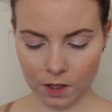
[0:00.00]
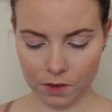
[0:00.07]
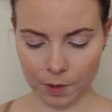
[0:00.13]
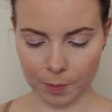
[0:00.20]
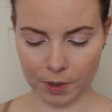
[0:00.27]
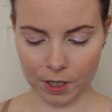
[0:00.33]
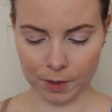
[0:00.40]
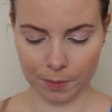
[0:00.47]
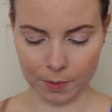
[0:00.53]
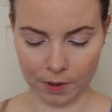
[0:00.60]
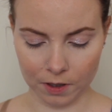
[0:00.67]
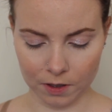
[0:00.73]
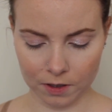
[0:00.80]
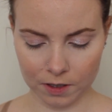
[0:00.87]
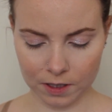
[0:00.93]
the
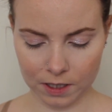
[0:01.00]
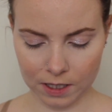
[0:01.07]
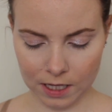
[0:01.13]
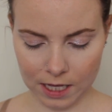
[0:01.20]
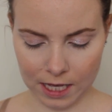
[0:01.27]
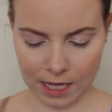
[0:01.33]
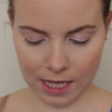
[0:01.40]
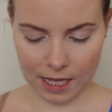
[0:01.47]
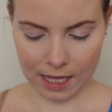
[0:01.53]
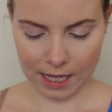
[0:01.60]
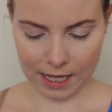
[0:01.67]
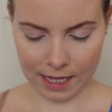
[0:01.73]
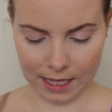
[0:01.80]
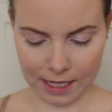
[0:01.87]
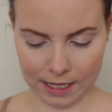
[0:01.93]
purple.
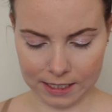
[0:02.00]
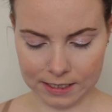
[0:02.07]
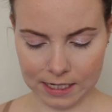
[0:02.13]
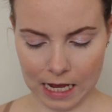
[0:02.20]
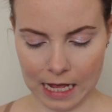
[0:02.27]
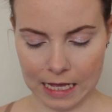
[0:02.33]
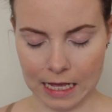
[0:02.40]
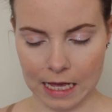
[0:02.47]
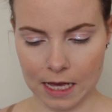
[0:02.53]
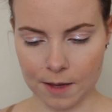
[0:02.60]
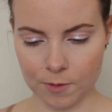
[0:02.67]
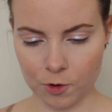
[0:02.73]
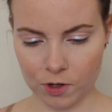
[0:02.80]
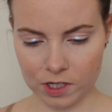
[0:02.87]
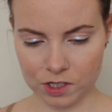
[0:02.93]
And I
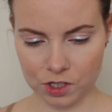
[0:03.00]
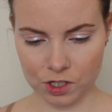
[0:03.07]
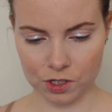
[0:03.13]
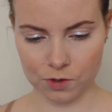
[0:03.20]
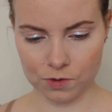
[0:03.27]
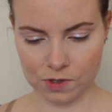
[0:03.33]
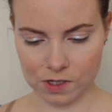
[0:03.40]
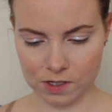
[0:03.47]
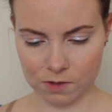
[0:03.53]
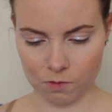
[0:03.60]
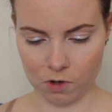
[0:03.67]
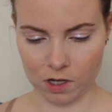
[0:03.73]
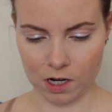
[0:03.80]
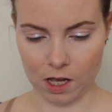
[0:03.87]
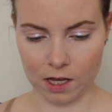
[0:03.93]
am going to use this
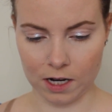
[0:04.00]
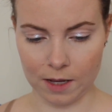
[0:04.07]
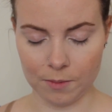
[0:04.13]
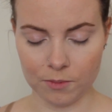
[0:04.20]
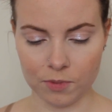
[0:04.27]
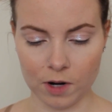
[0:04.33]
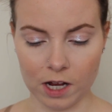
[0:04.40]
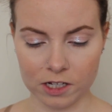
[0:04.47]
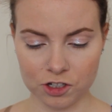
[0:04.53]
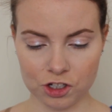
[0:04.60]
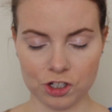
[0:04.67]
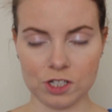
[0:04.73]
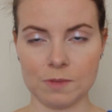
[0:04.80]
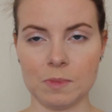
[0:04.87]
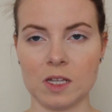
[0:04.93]
one on a
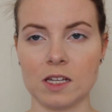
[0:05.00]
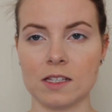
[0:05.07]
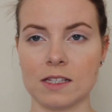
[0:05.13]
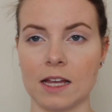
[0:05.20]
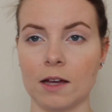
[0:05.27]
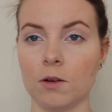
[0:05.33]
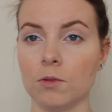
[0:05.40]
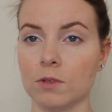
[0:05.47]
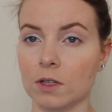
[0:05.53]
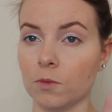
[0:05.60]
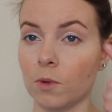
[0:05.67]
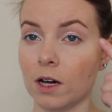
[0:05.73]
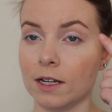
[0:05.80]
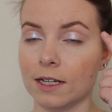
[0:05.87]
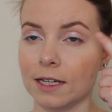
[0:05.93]
brush just because I only
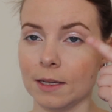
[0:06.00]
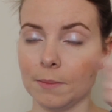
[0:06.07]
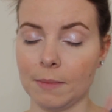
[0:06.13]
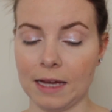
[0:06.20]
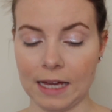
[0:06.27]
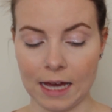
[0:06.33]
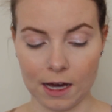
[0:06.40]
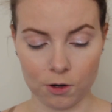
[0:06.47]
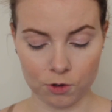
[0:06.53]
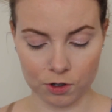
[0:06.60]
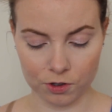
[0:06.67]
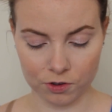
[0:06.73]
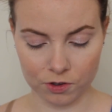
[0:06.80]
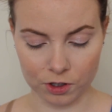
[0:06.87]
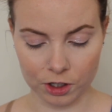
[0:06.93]
want it in my
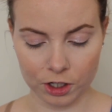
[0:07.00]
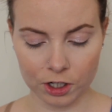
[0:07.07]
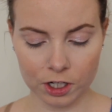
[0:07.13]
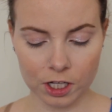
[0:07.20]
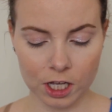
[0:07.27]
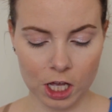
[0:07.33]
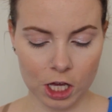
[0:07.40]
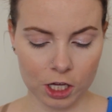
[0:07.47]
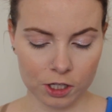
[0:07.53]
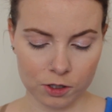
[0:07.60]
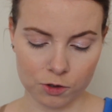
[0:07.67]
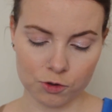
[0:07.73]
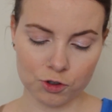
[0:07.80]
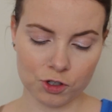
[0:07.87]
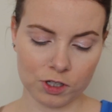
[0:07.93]
outer third.
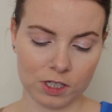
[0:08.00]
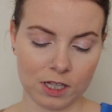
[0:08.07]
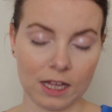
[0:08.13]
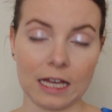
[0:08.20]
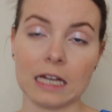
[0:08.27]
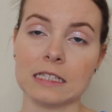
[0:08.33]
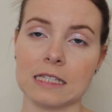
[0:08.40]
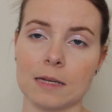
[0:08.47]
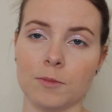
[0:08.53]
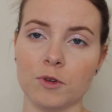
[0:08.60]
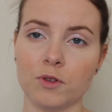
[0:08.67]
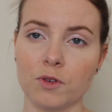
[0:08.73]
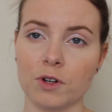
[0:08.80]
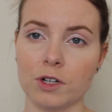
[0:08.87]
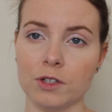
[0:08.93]
Usually, like I said
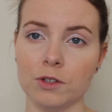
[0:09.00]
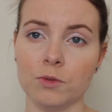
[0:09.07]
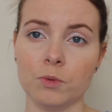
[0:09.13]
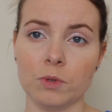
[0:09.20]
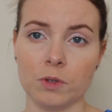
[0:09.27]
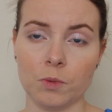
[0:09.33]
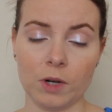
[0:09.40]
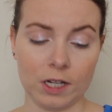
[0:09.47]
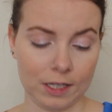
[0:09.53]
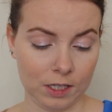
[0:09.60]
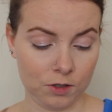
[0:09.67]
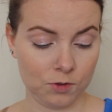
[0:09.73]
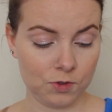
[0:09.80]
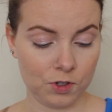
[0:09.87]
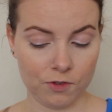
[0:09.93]
before, you would want to
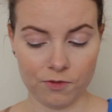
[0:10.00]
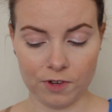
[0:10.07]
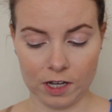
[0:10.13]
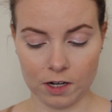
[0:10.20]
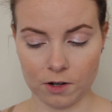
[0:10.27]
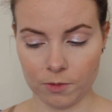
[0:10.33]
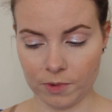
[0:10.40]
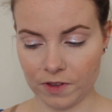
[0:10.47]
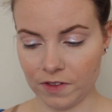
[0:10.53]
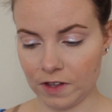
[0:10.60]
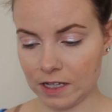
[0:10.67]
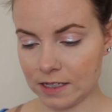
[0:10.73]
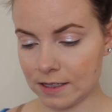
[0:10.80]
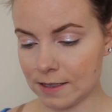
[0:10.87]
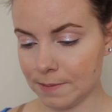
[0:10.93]
use your finger with
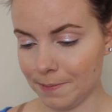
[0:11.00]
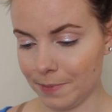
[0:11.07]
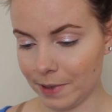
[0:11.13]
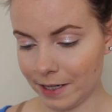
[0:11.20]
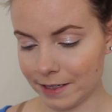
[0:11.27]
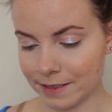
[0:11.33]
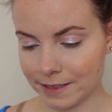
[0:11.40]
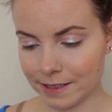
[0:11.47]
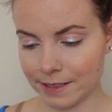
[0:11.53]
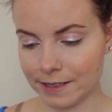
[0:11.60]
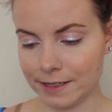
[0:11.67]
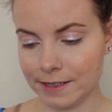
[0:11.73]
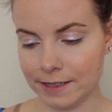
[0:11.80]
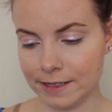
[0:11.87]
this, but